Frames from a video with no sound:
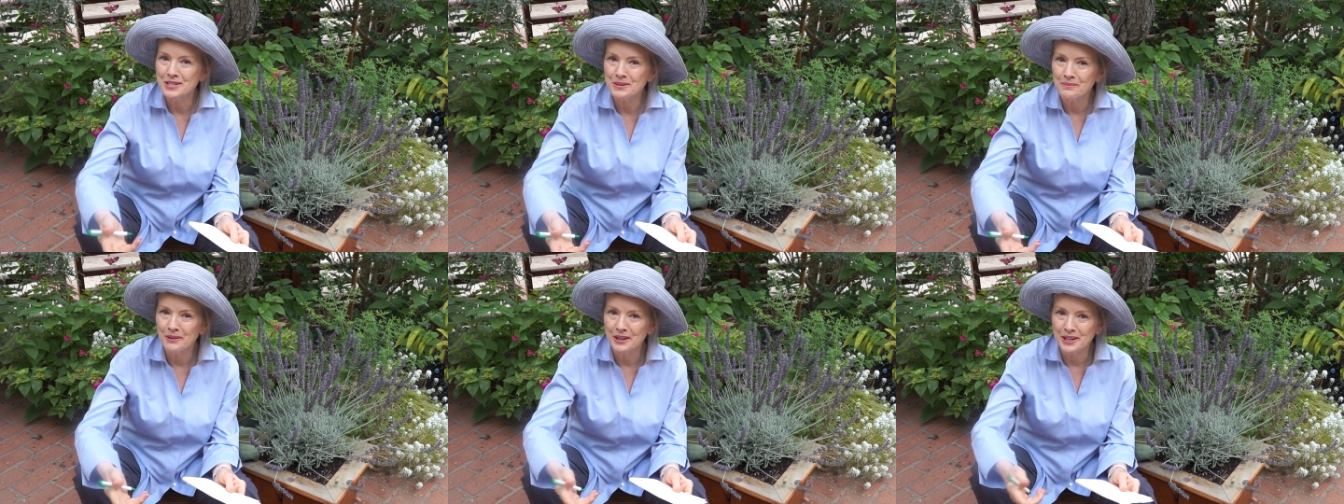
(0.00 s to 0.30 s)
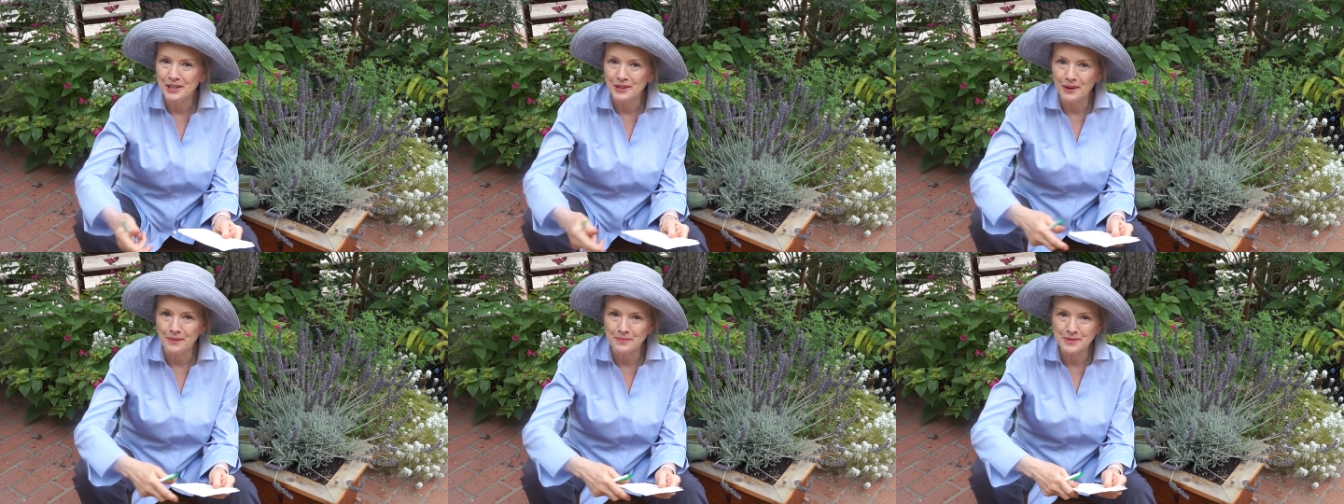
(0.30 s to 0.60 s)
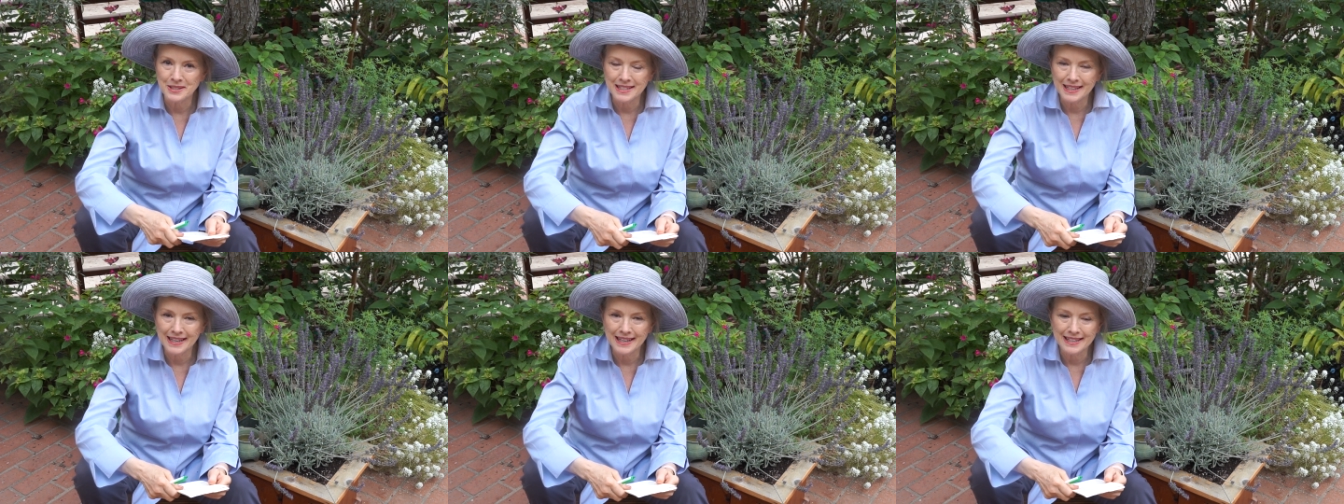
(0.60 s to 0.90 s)
to bring you up
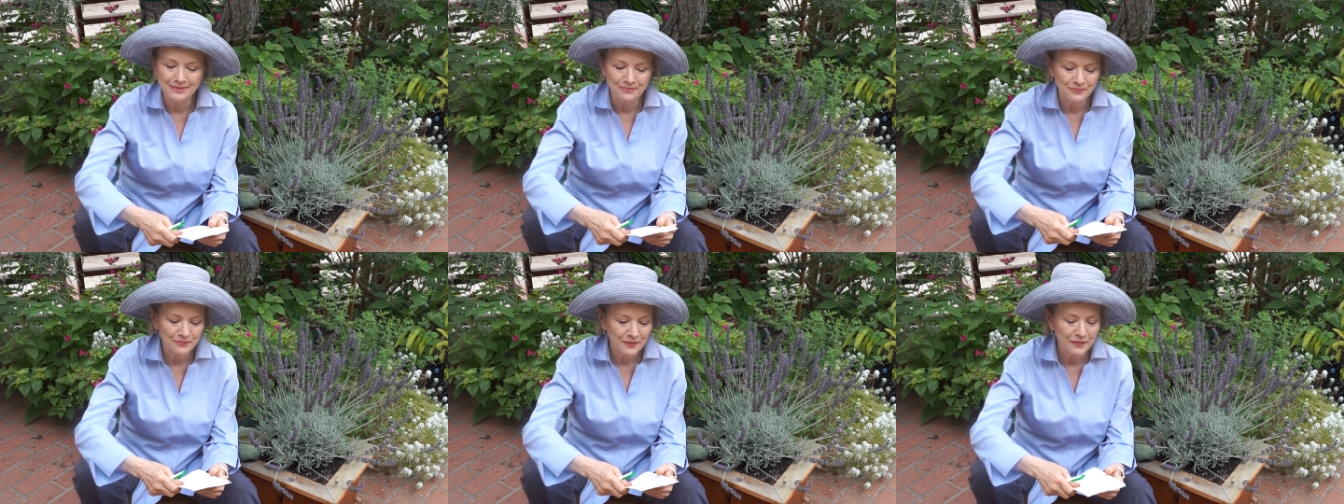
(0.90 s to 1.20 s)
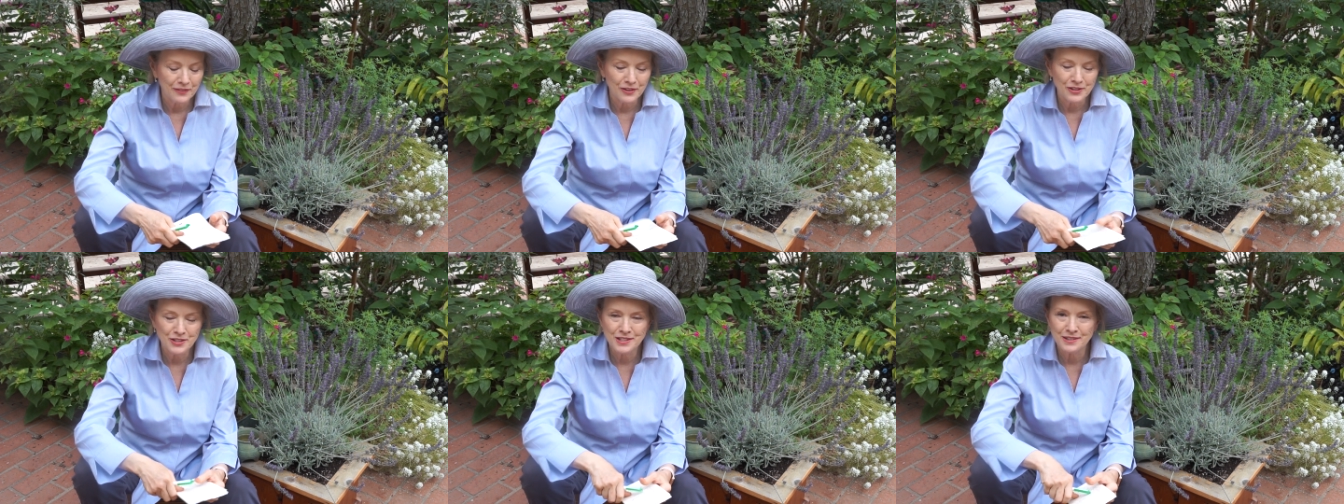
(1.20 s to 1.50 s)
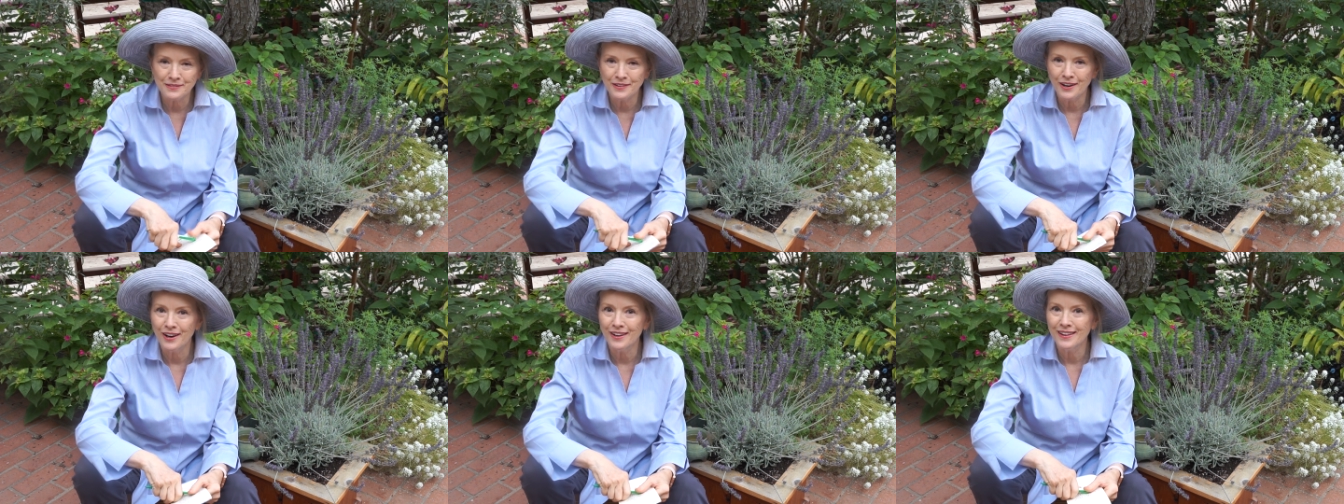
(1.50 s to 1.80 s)
to date. First
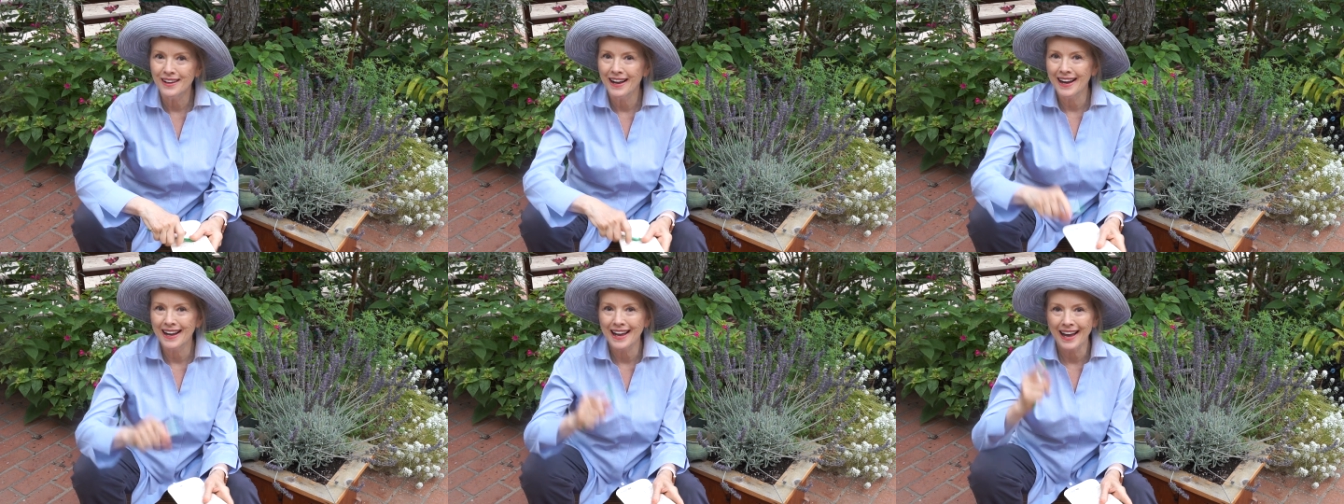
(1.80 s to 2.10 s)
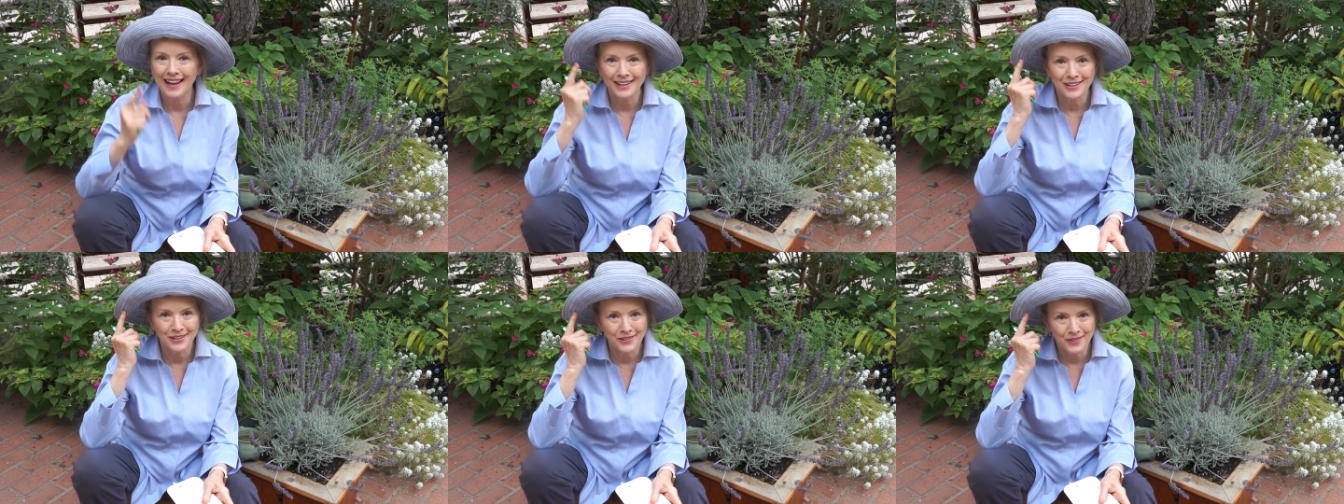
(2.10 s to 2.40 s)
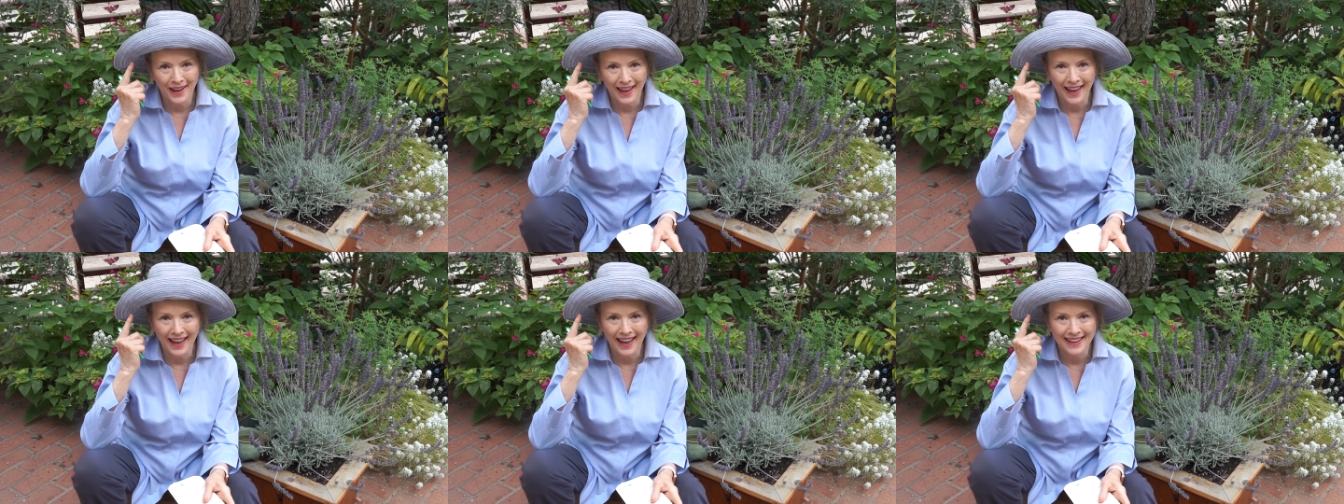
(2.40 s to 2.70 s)
of all, I got a new
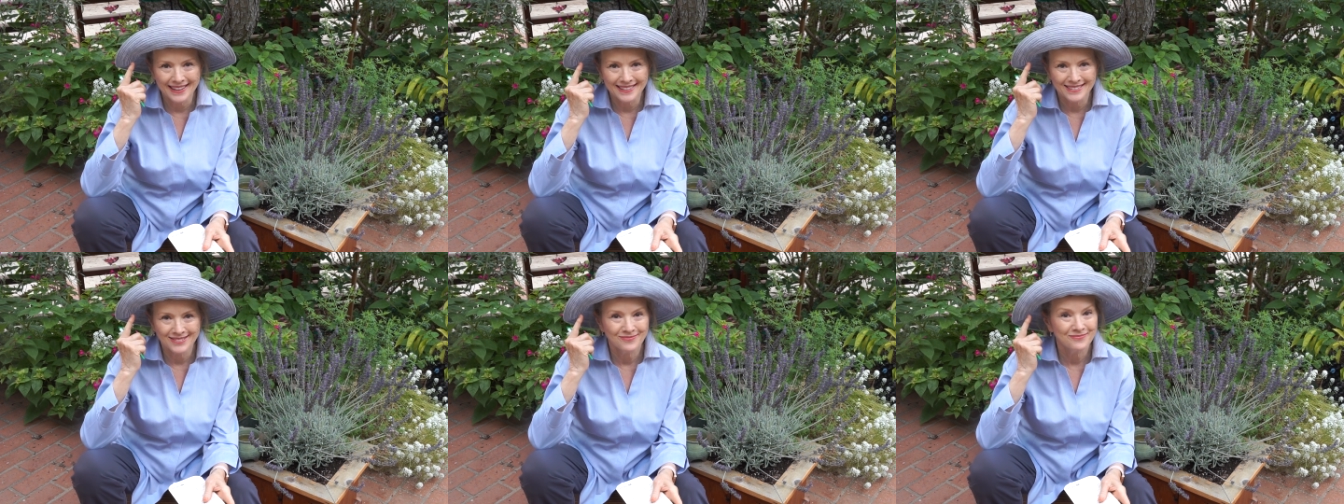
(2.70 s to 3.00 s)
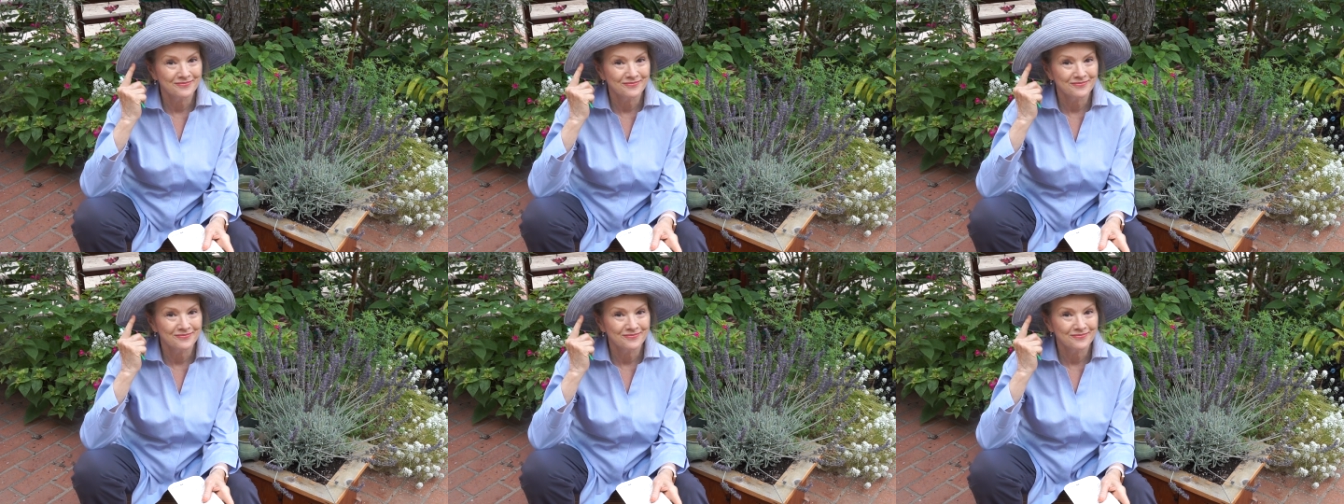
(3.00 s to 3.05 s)
hat